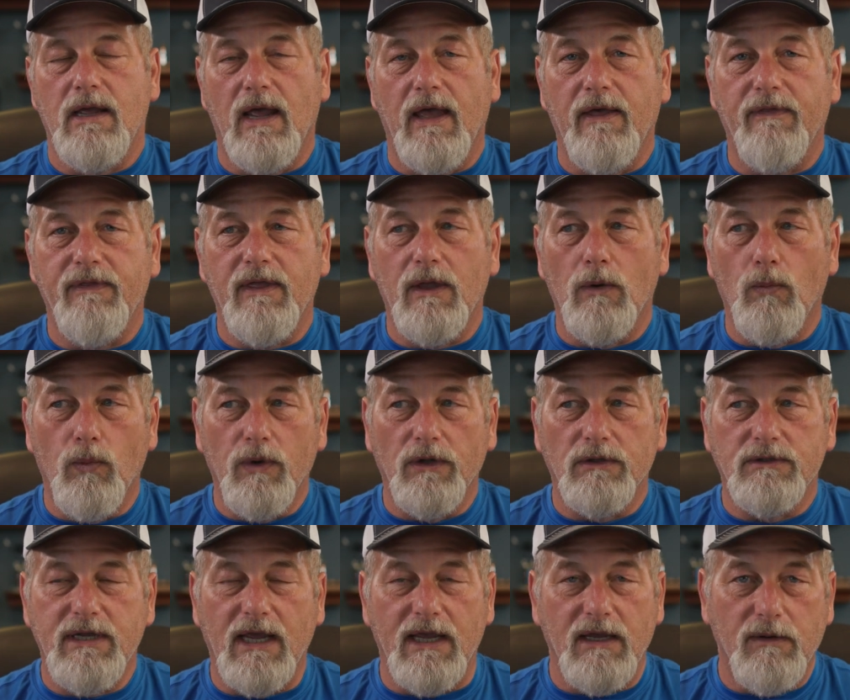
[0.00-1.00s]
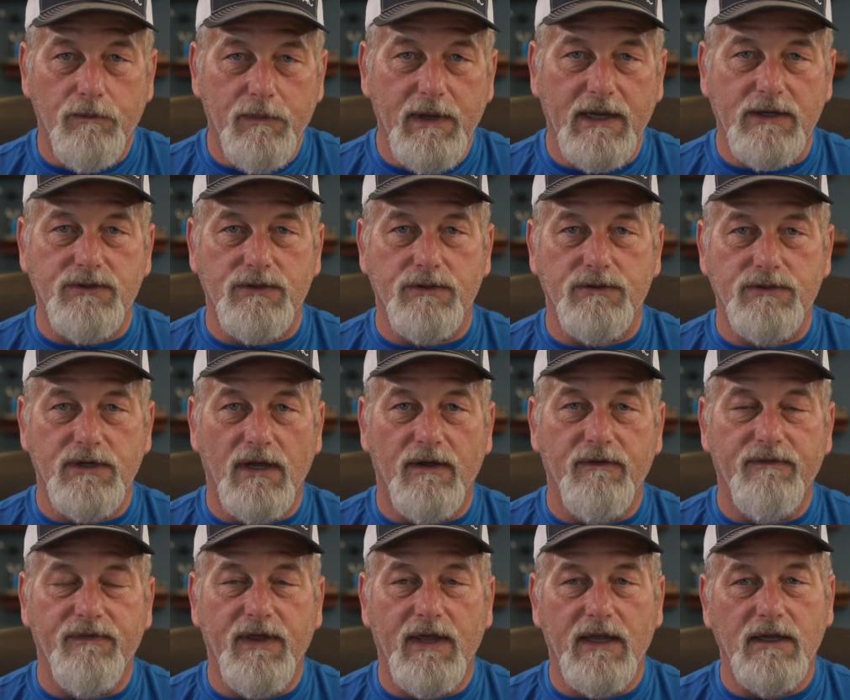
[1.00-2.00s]
and then we'll take pictures
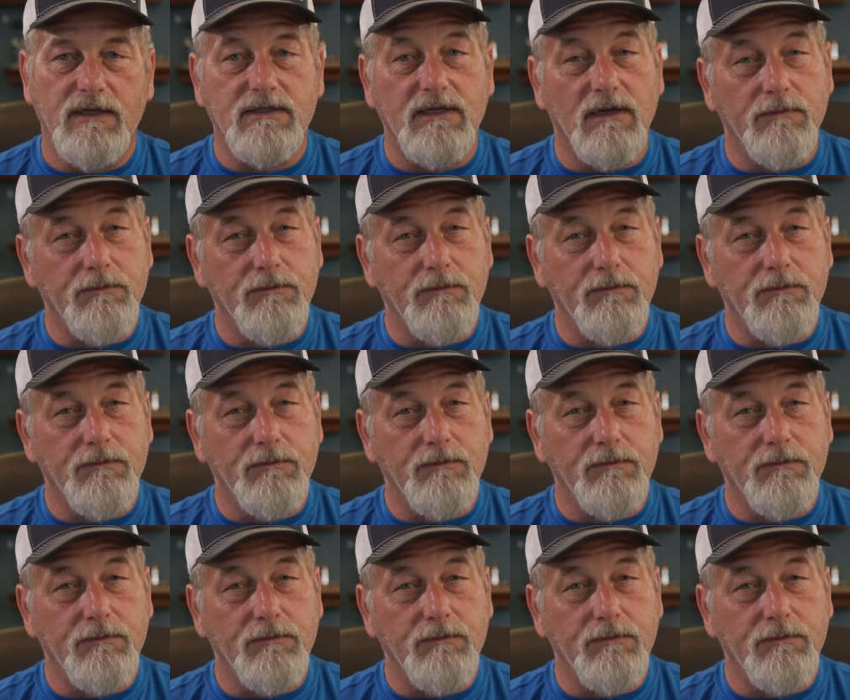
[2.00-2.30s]
of things.